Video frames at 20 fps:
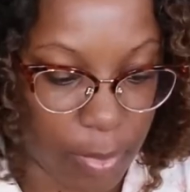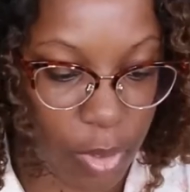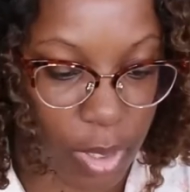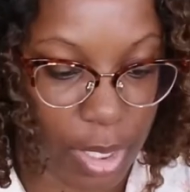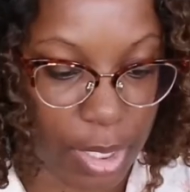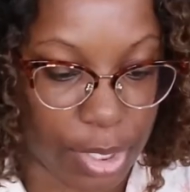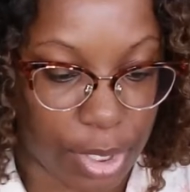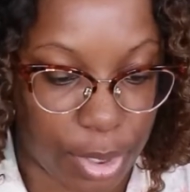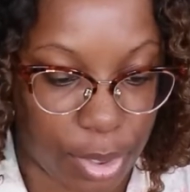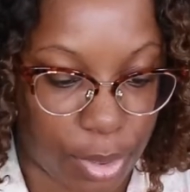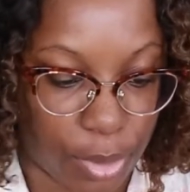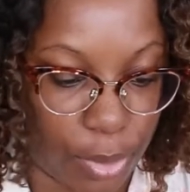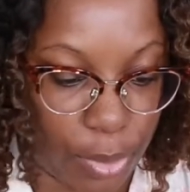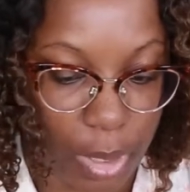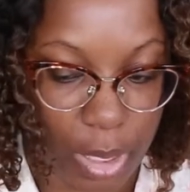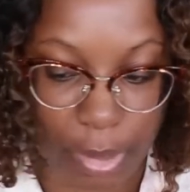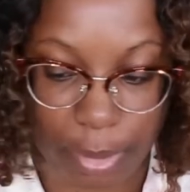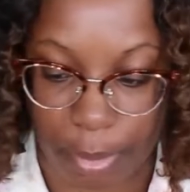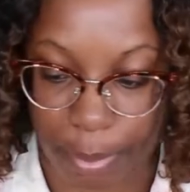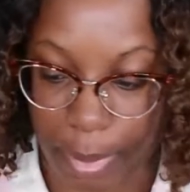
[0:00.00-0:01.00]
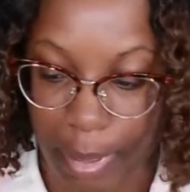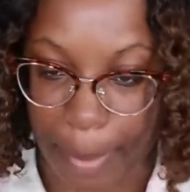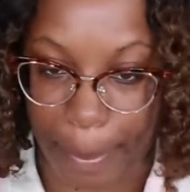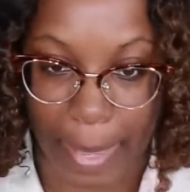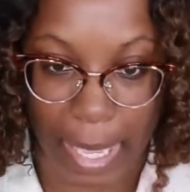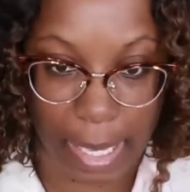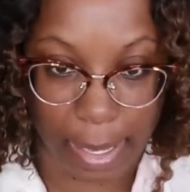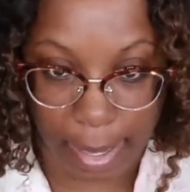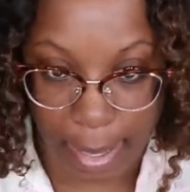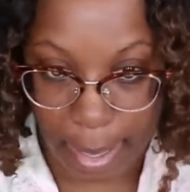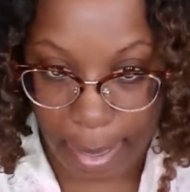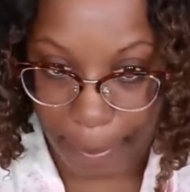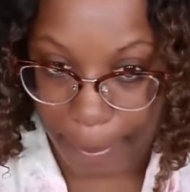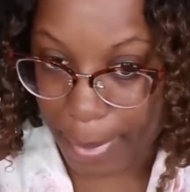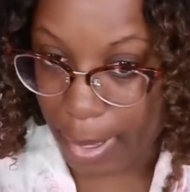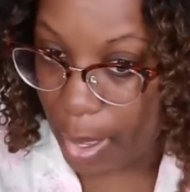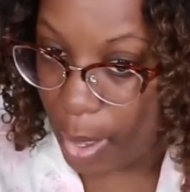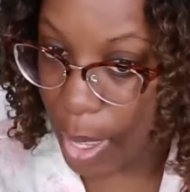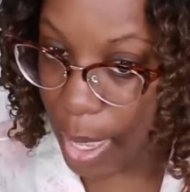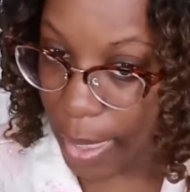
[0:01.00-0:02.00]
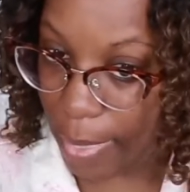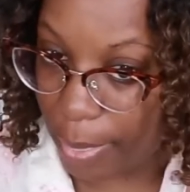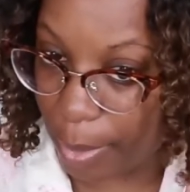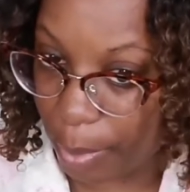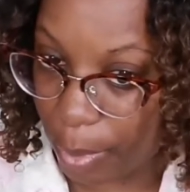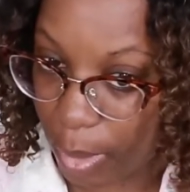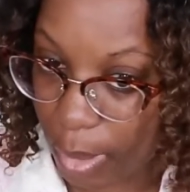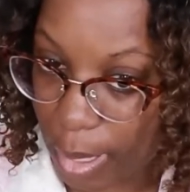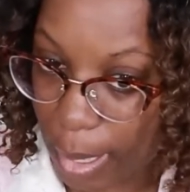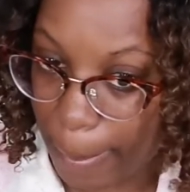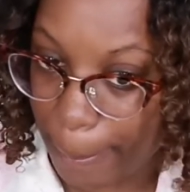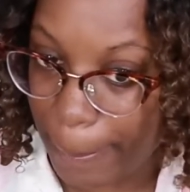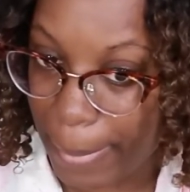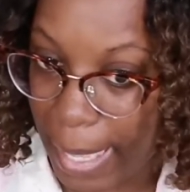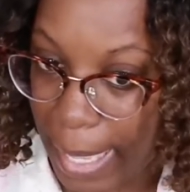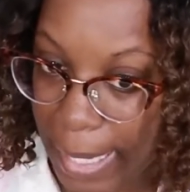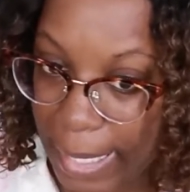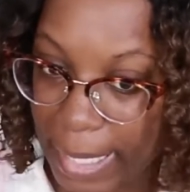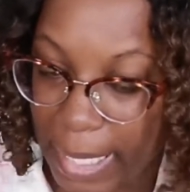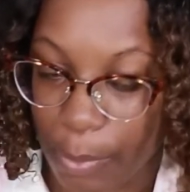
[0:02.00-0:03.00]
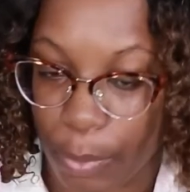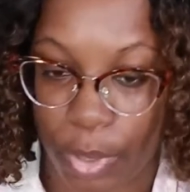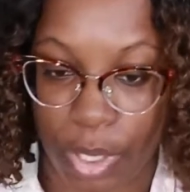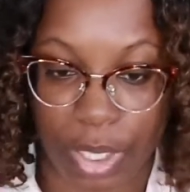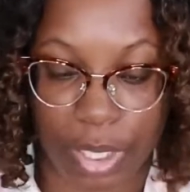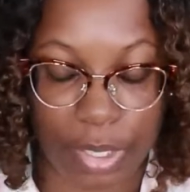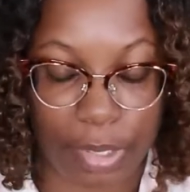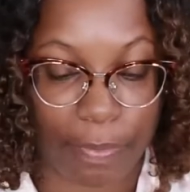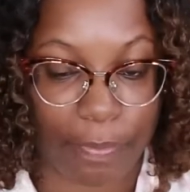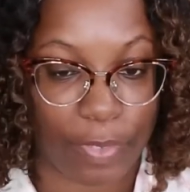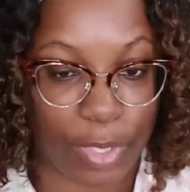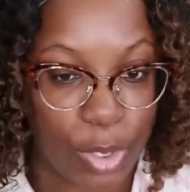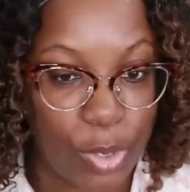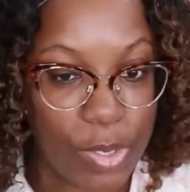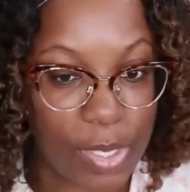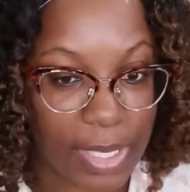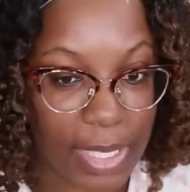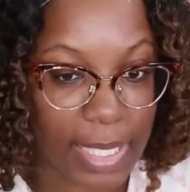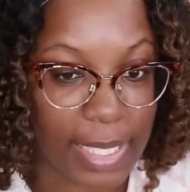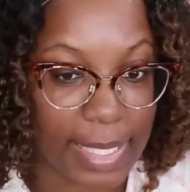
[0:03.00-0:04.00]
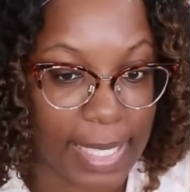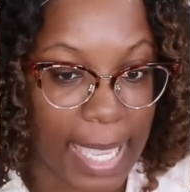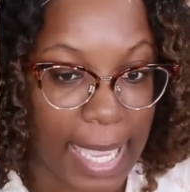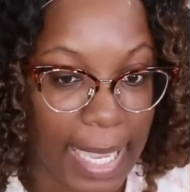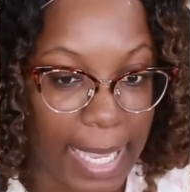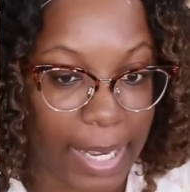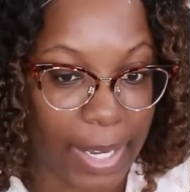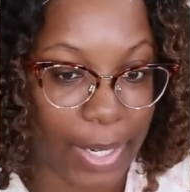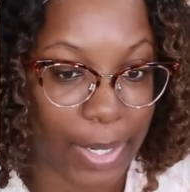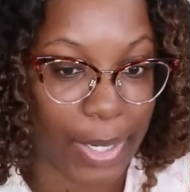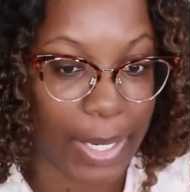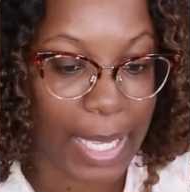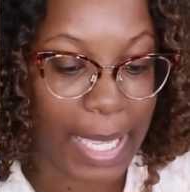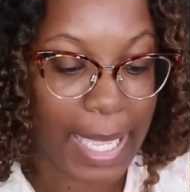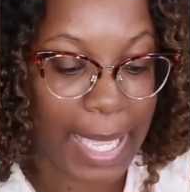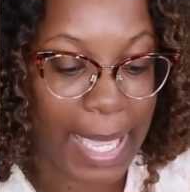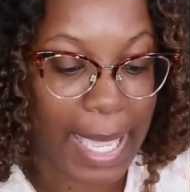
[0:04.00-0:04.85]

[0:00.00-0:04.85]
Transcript: I'm gonna do a little bit of makeup and then we'll come back and we're gonna diffuse this hair